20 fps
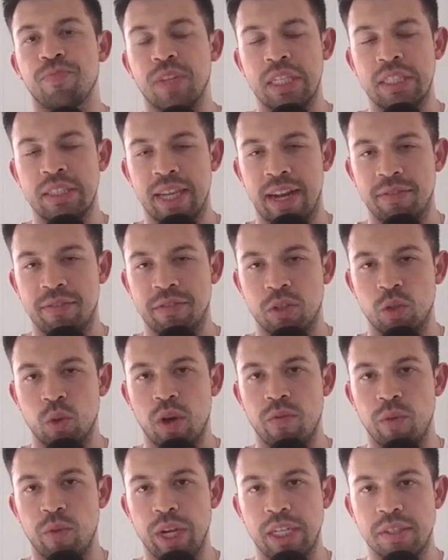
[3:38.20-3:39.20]
is that after
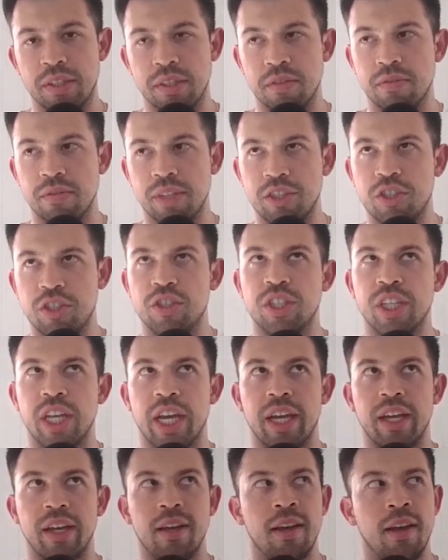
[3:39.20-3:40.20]
12 weeks of, let's just
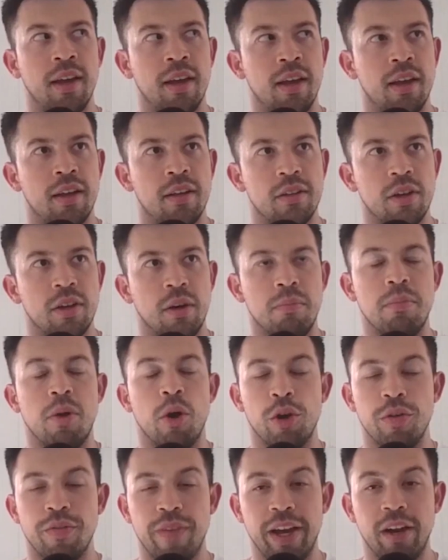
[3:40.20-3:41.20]
say, not
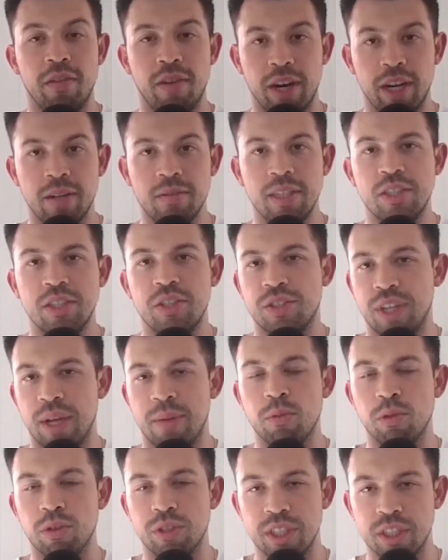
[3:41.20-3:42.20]
motivated running, let's just say
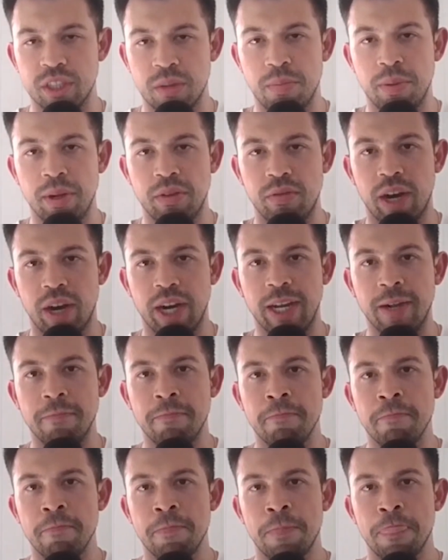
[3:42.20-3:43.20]
more disciplined running,
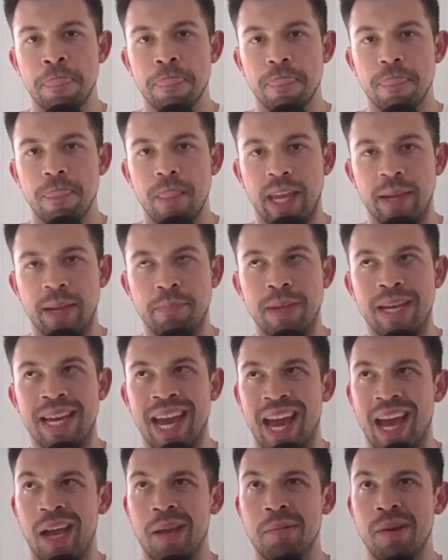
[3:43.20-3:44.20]
it
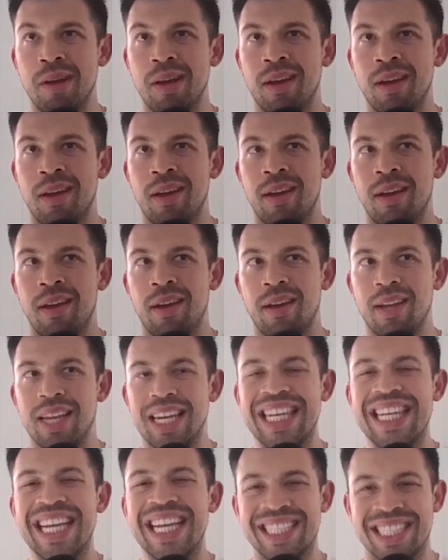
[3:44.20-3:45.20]
became
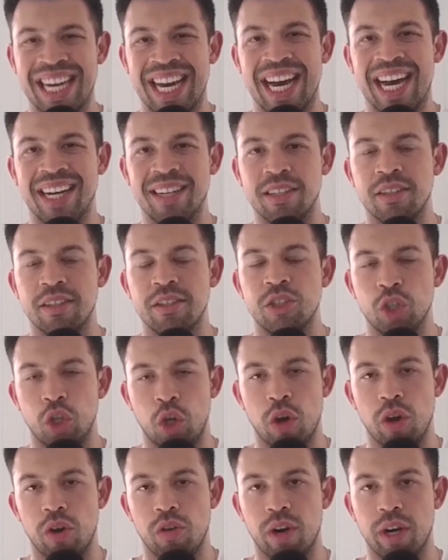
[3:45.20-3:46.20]
less hard to
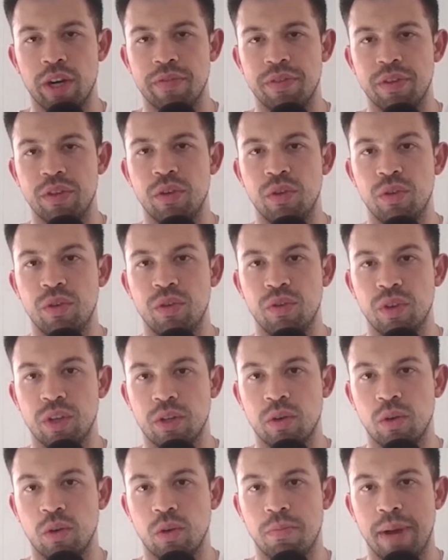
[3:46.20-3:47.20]
go and run. If you
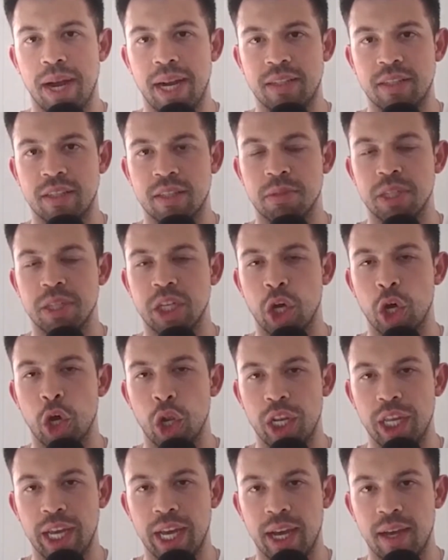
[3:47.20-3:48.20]
recall back to some of the
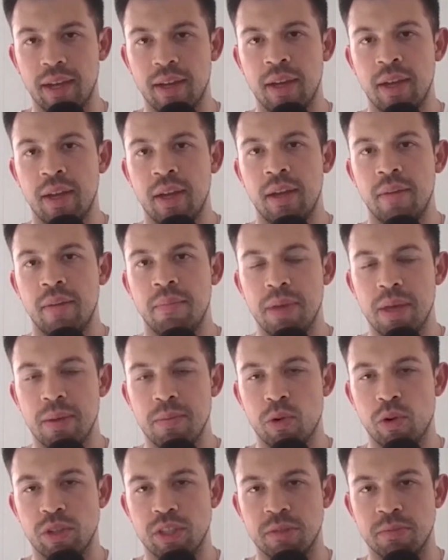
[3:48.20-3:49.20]
earlier mere
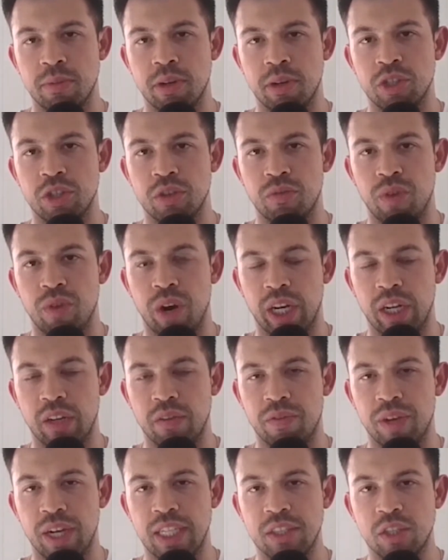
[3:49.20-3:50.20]
mortals in motion running
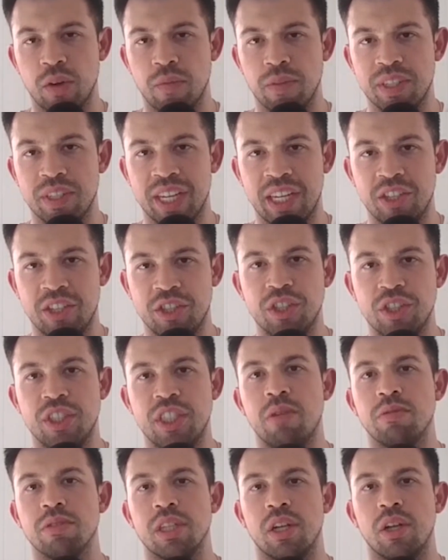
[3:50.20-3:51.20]
phase conversations,
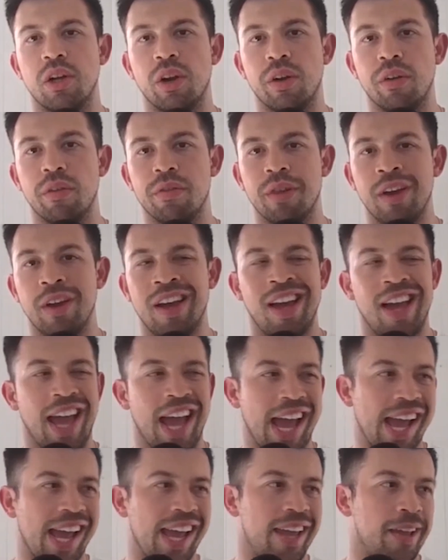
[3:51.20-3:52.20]
there was a lot of,
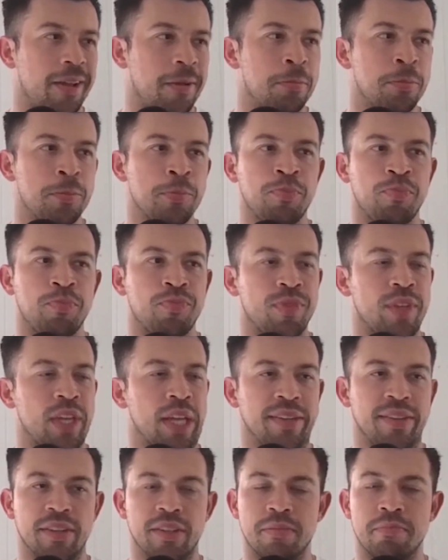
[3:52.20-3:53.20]
hey,
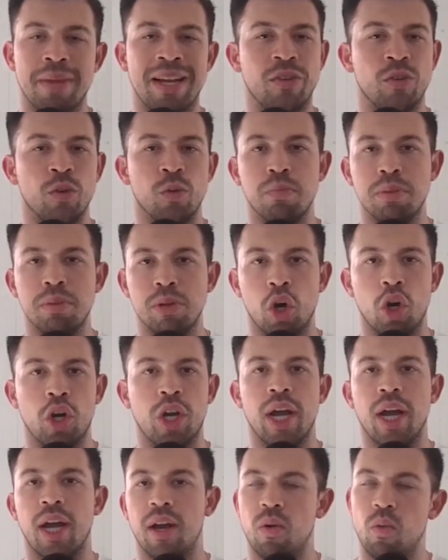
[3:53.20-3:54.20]
there's this mental
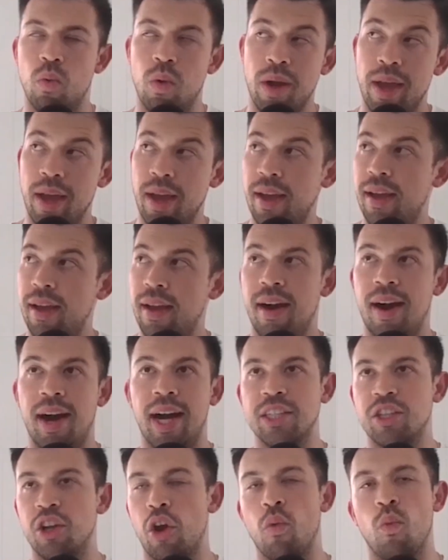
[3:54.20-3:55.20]
blocker where
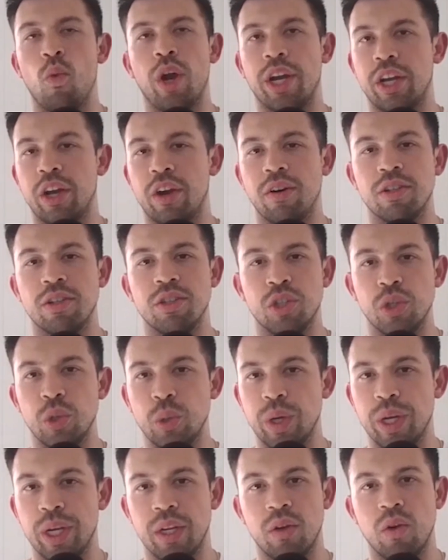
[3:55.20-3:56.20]
I don't want to go and
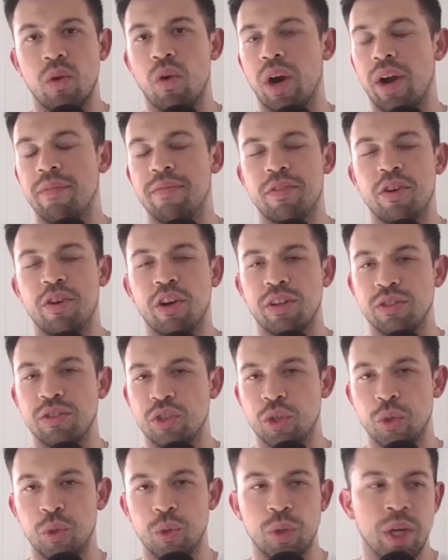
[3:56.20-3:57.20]
do it, or I've gotten
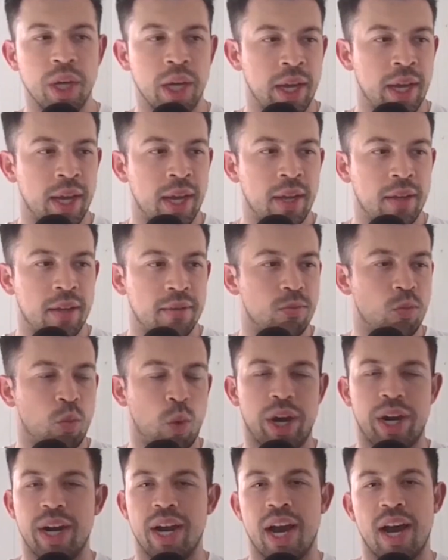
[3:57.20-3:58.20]
to
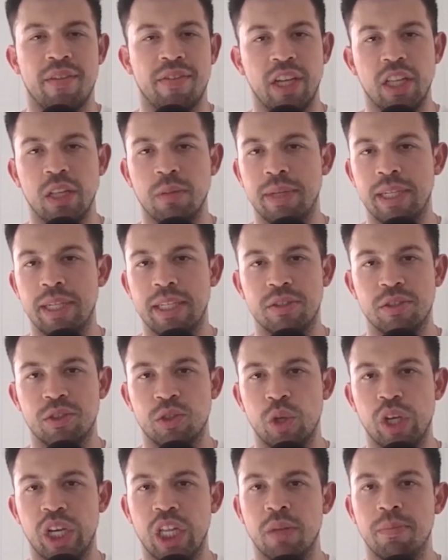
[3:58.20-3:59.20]
1.5 kilometers or
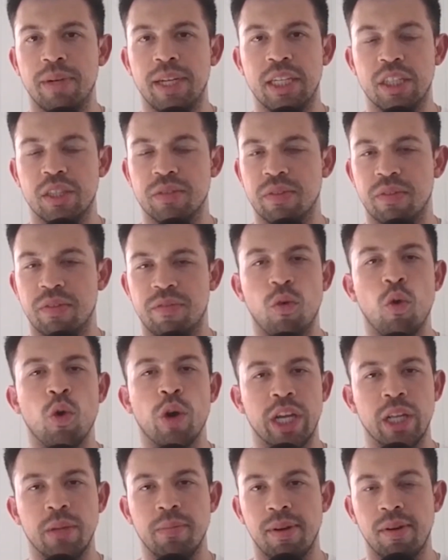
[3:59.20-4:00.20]
2 kilometers of a
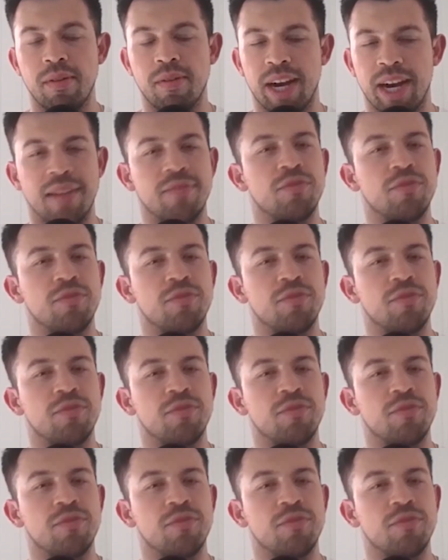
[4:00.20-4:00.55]
4-kilometer run.